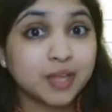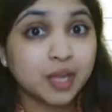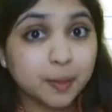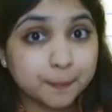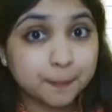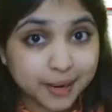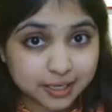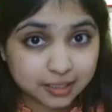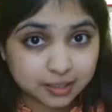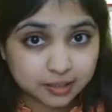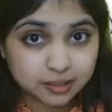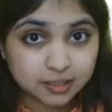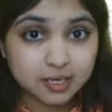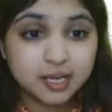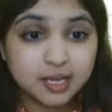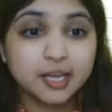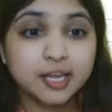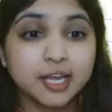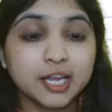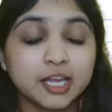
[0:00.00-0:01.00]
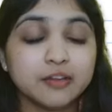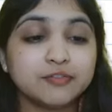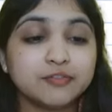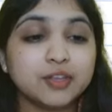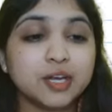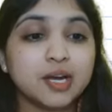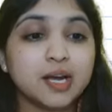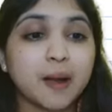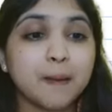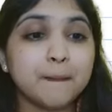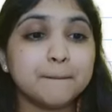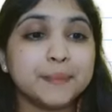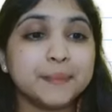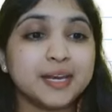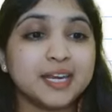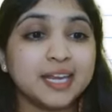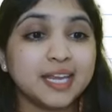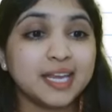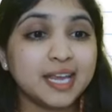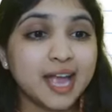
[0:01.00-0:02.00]
But if the
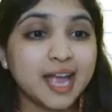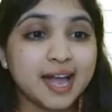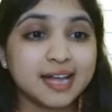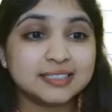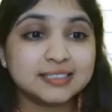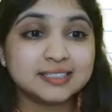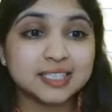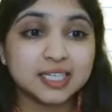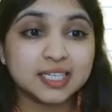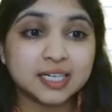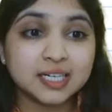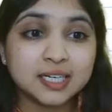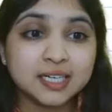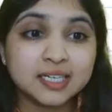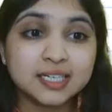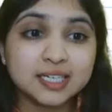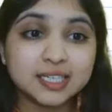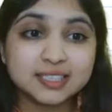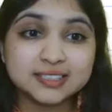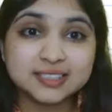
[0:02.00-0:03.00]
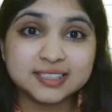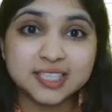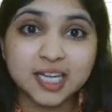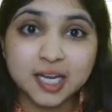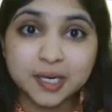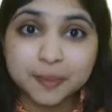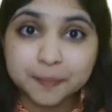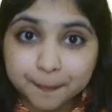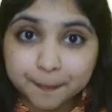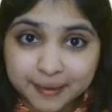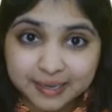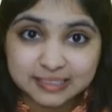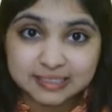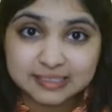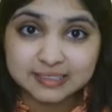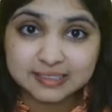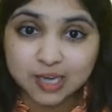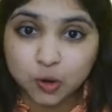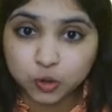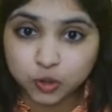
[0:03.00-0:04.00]
company has earned a
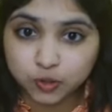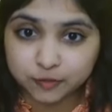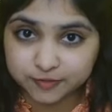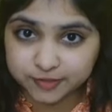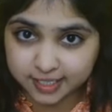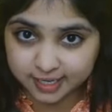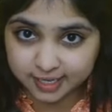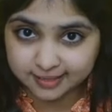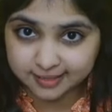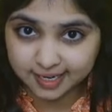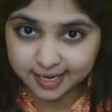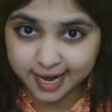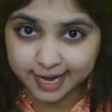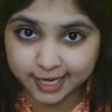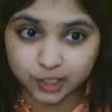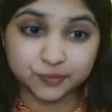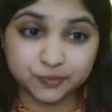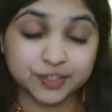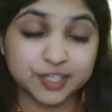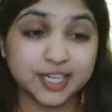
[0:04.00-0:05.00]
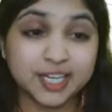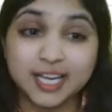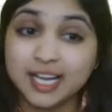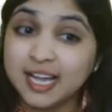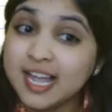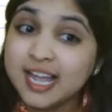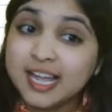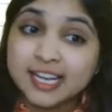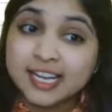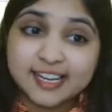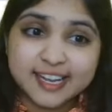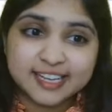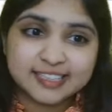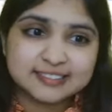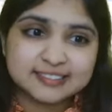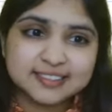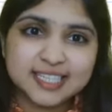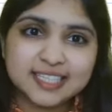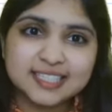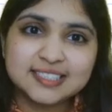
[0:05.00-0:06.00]
surplus out of CSR activity,
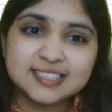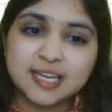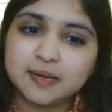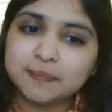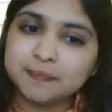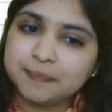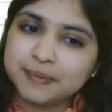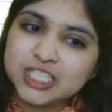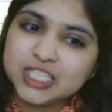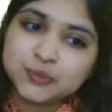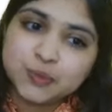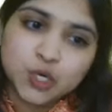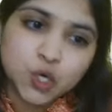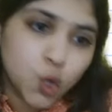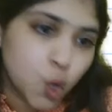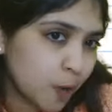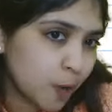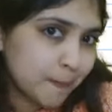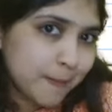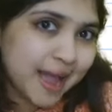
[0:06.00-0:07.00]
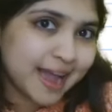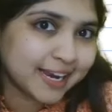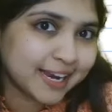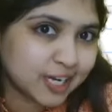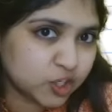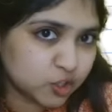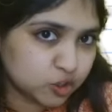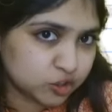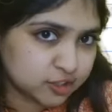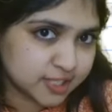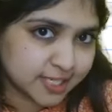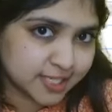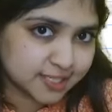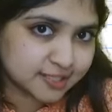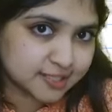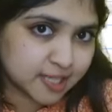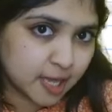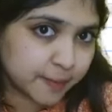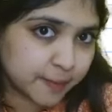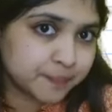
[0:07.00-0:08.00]
yes, that surplus will go back into
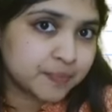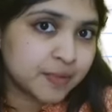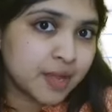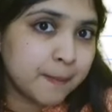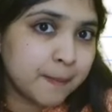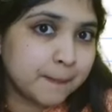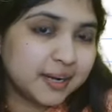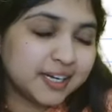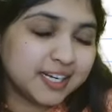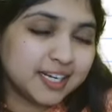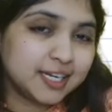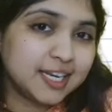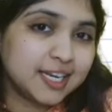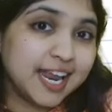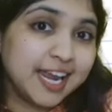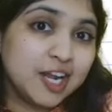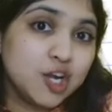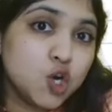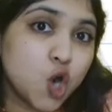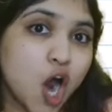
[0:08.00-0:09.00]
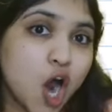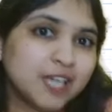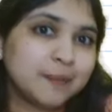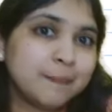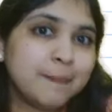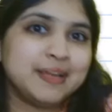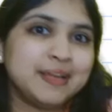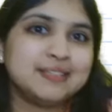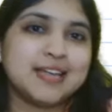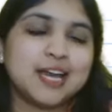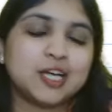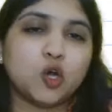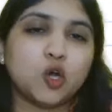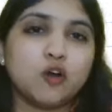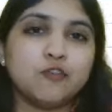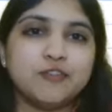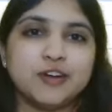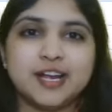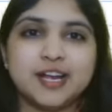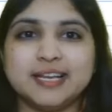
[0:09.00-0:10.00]
CSR, but it cannot be set
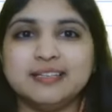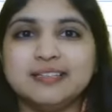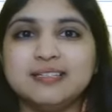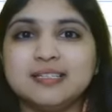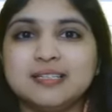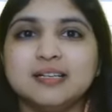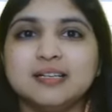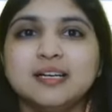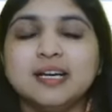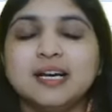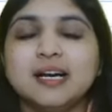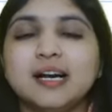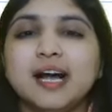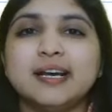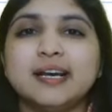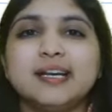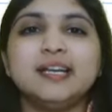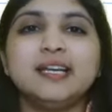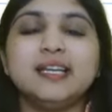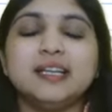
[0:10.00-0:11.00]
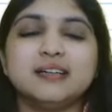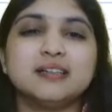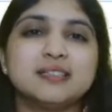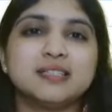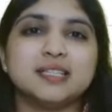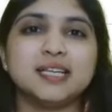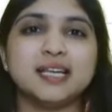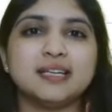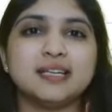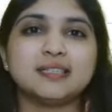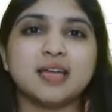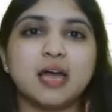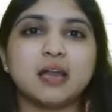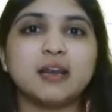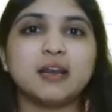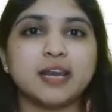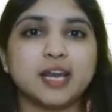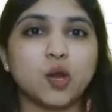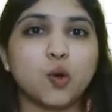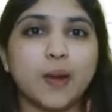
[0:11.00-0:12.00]
off against current year CSR
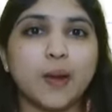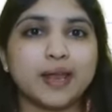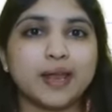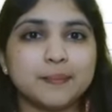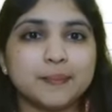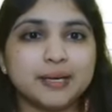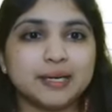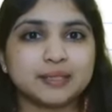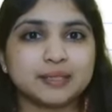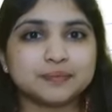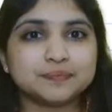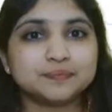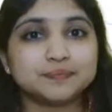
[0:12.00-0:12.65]
requirement.